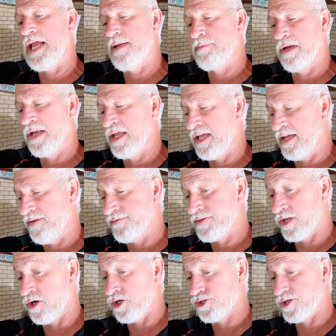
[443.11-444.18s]
believes
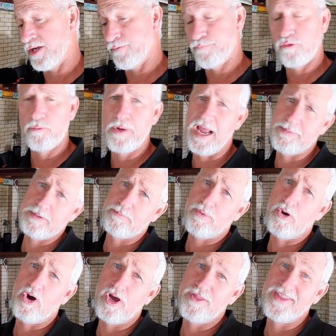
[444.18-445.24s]
that I should have full payment
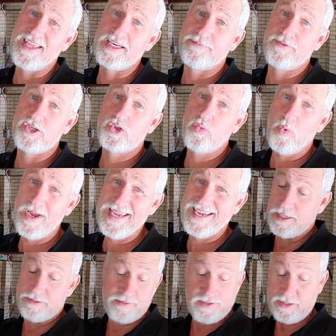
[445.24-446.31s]
by the end of this week.
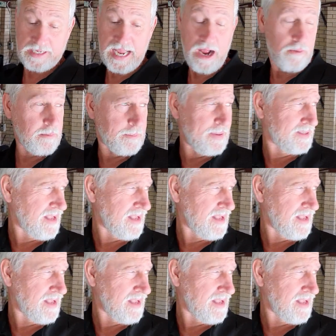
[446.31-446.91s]
Then the car will be picked